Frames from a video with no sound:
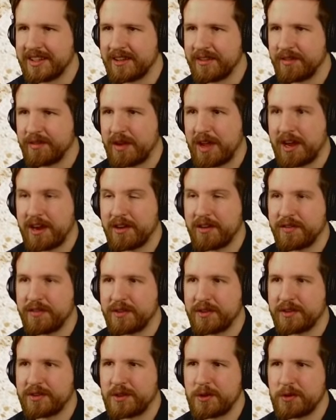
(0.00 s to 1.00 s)
Flyer
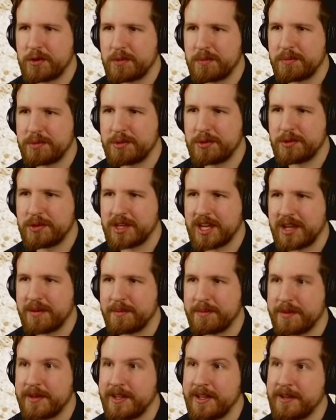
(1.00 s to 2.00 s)
for a local pool
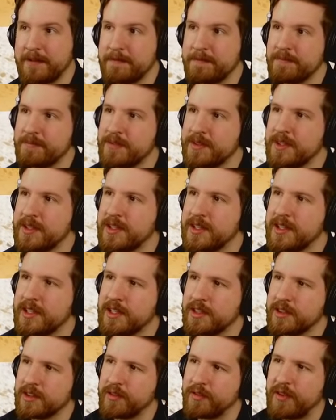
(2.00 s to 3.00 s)
company.
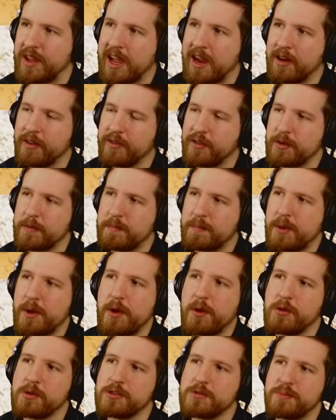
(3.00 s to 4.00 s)
The flyer for
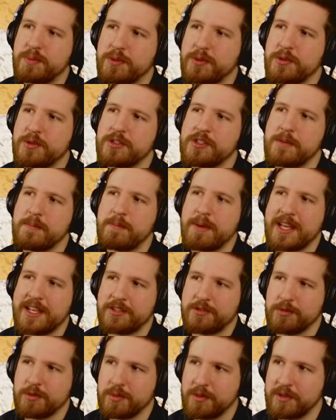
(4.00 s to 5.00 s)
Paul's Pools and
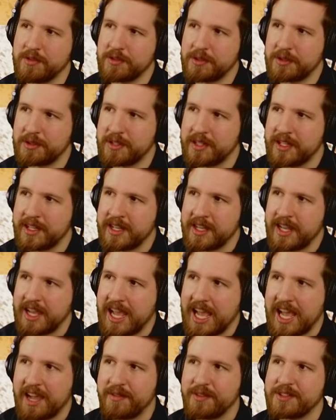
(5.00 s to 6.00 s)
Pest Removal
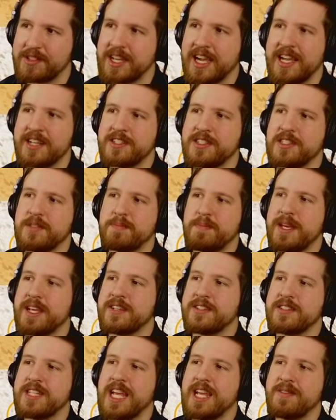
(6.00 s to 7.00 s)
advertises
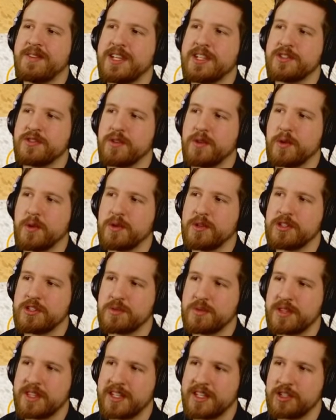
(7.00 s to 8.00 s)
big savings for orders
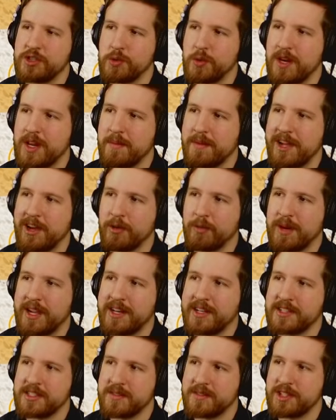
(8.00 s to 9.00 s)
within a twenty mile
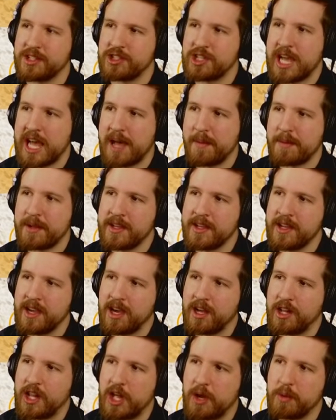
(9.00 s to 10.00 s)
radius of the shop,
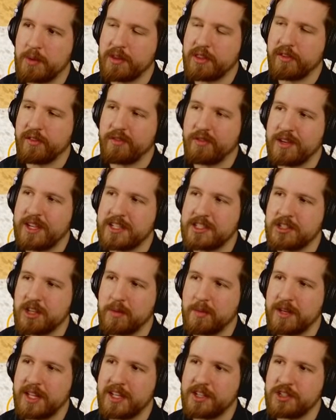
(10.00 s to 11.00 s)
along with a free
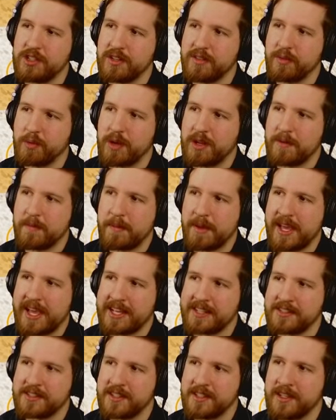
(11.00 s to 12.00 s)
extermination of one
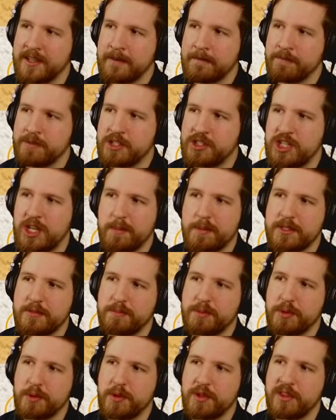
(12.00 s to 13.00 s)
pest. The
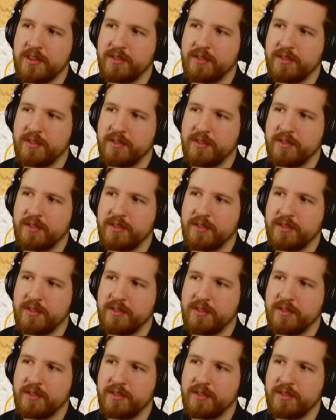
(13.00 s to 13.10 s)
cheapest pool in the